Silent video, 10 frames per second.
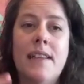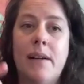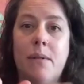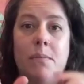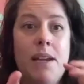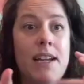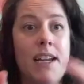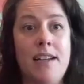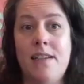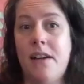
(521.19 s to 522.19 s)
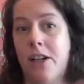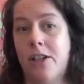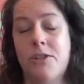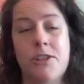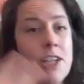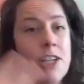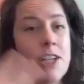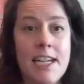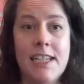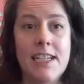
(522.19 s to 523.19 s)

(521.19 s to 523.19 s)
that were being indoctrinated